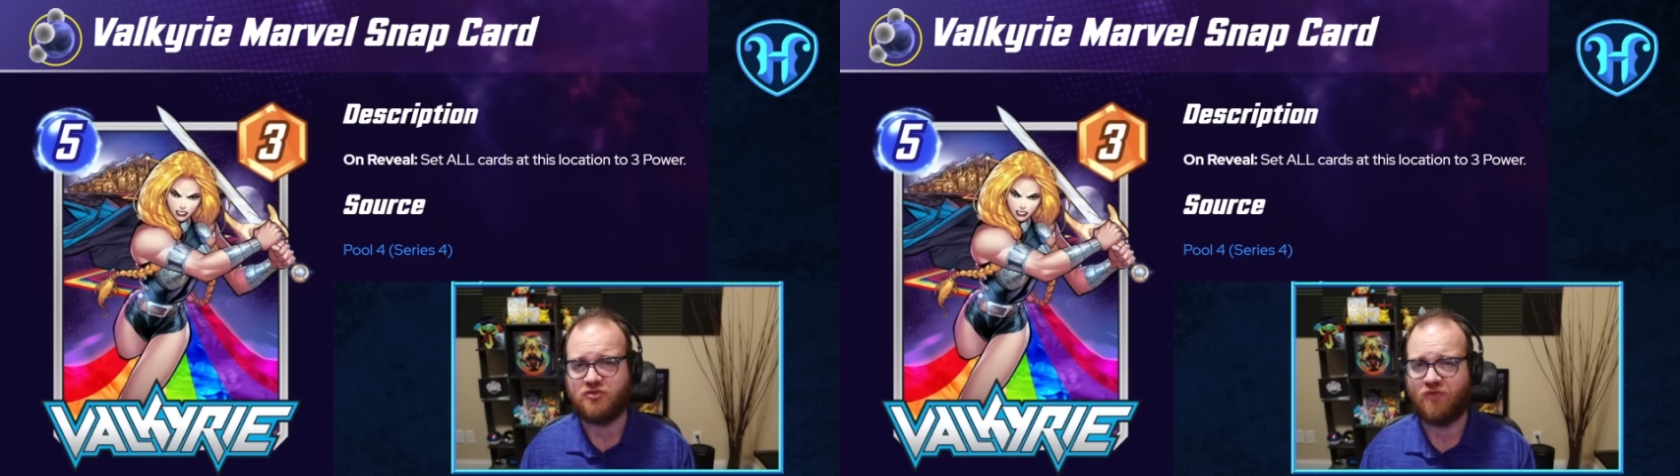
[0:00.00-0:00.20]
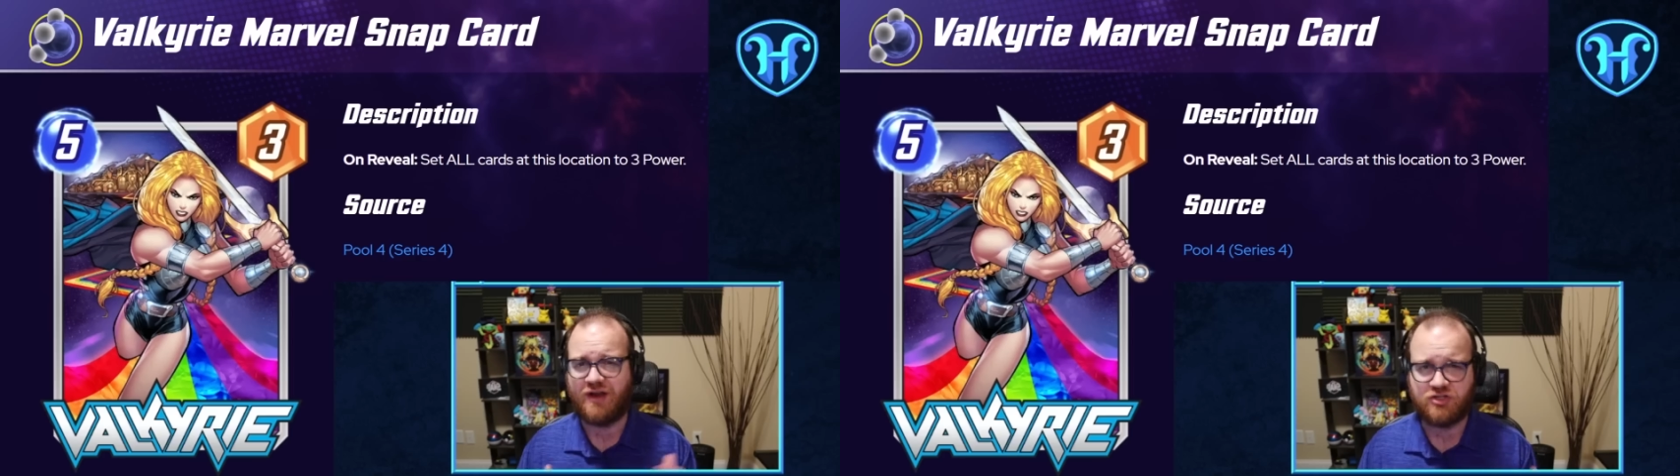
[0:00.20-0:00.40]

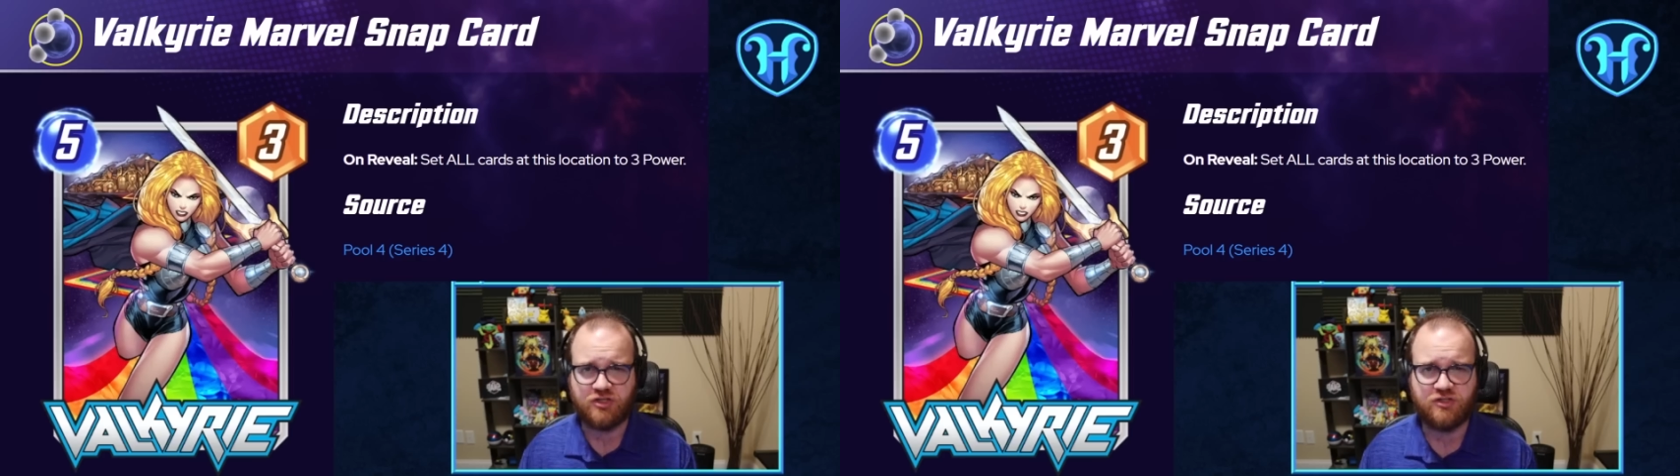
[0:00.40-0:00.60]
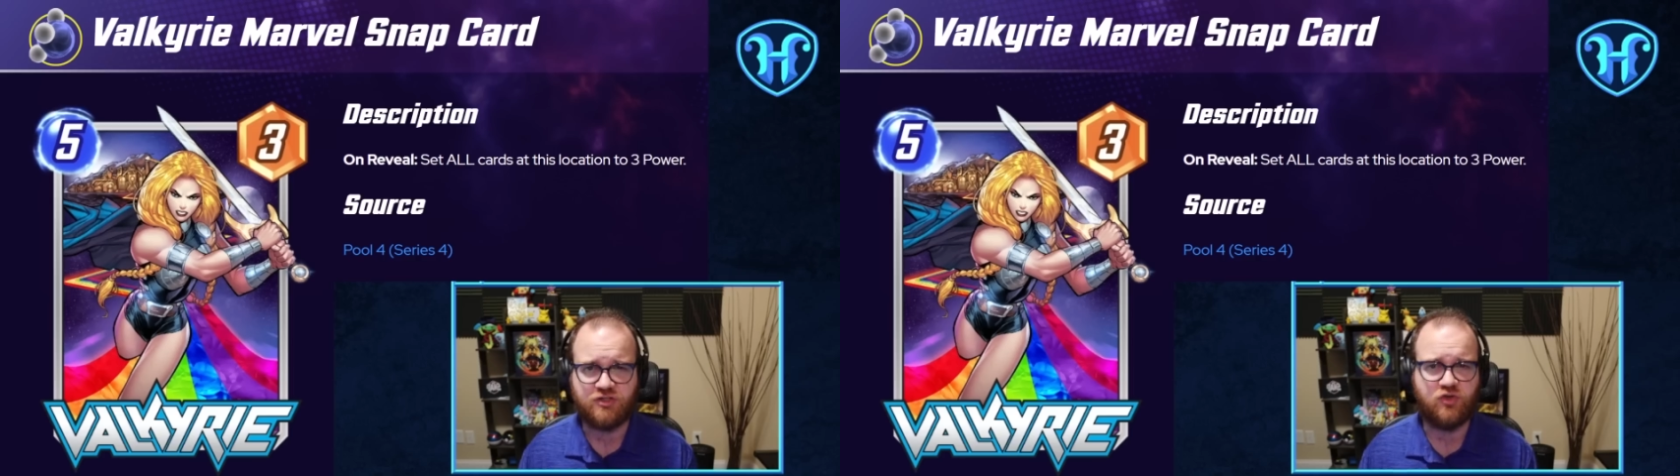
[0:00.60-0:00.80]

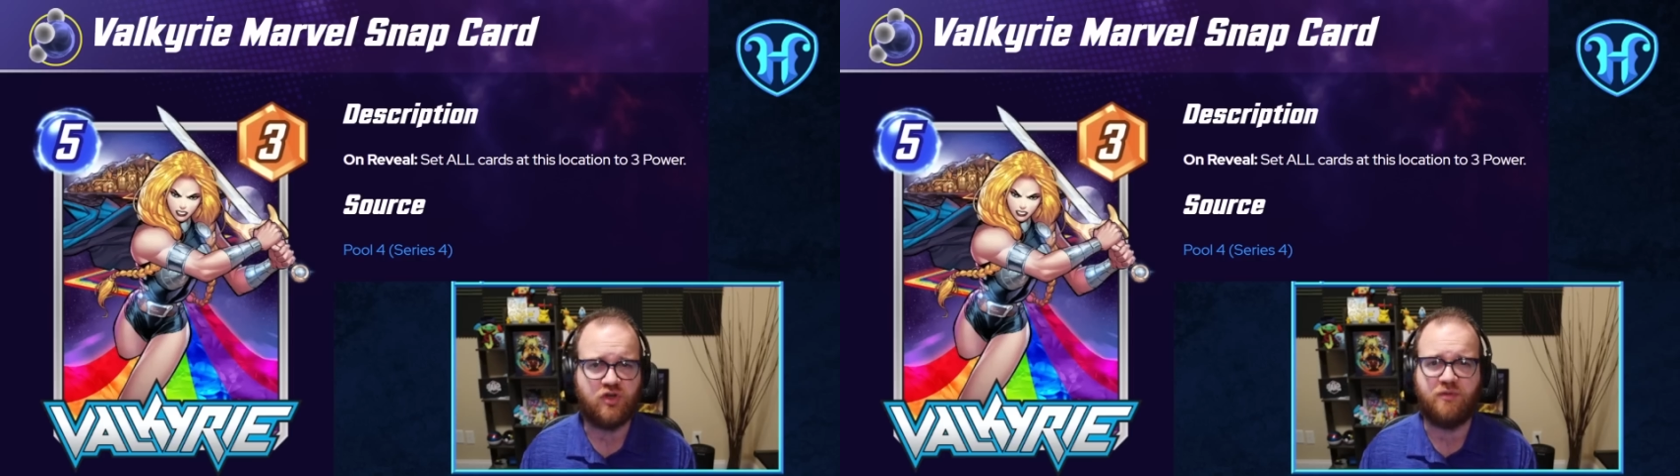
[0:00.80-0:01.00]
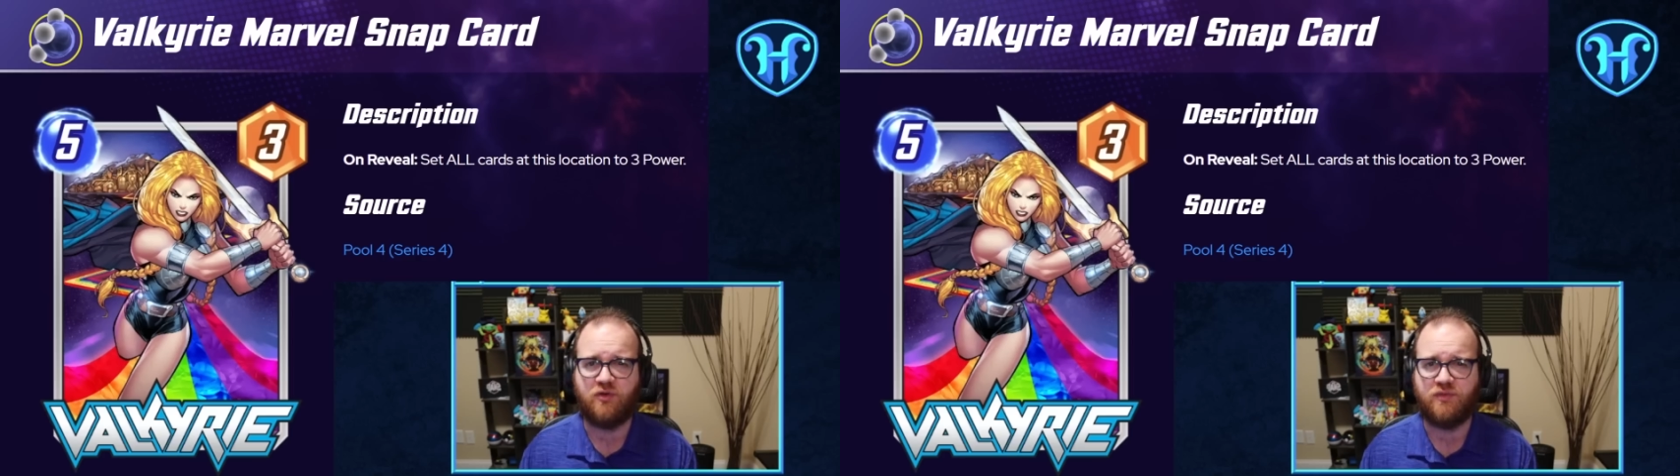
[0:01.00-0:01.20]
directions you
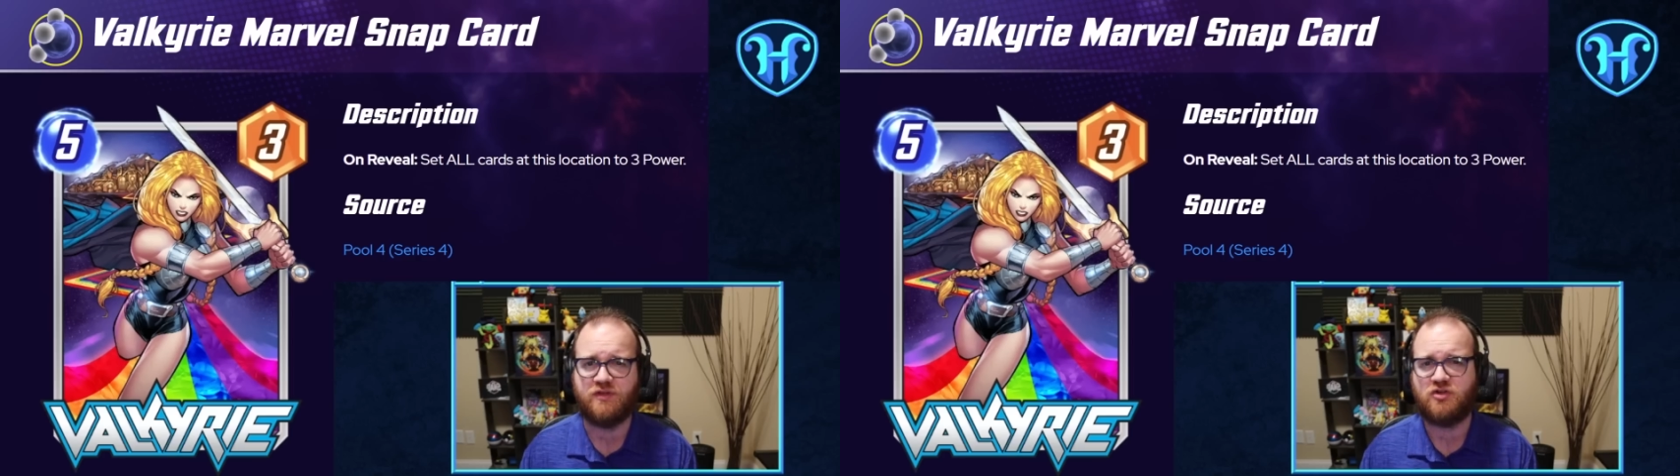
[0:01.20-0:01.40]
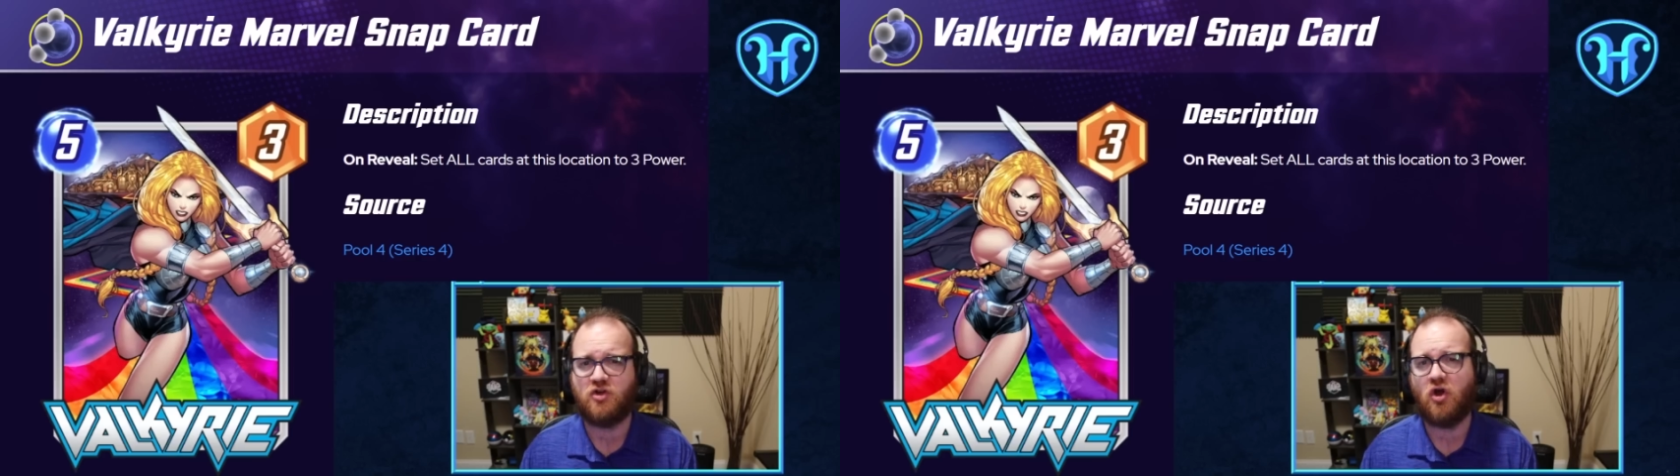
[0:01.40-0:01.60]
can build with
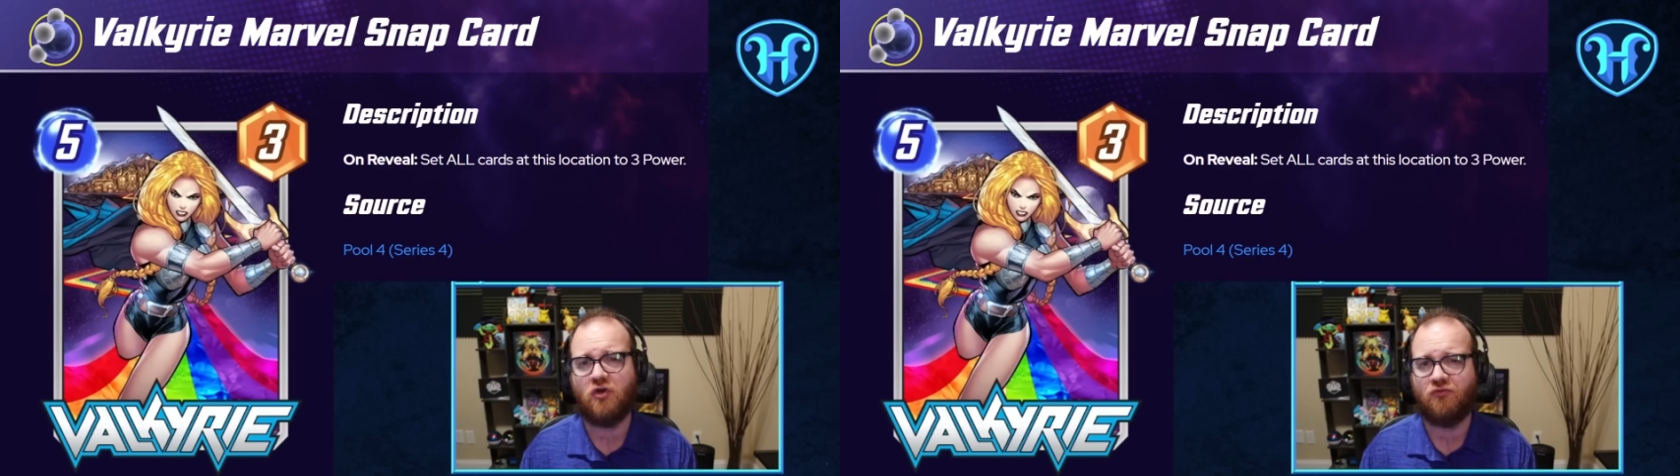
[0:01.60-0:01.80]
this card,